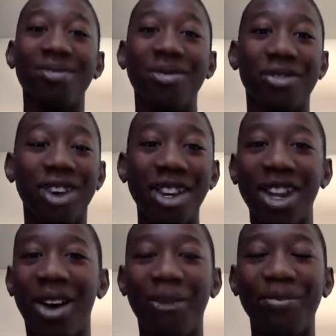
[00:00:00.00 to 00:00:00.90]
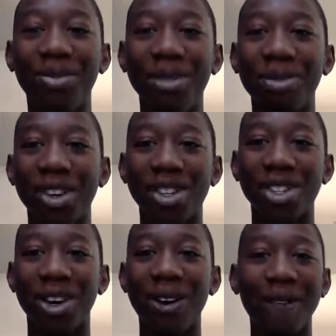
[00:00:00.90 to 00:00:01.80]
right now
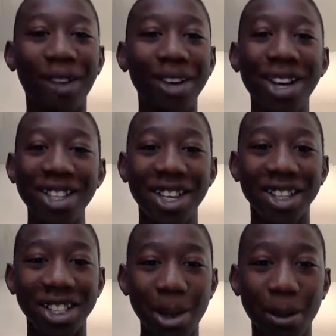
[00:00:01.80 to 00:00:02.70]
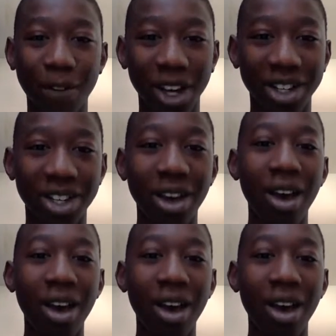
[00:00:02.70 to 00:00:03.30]
because Fall Guys had the same effect.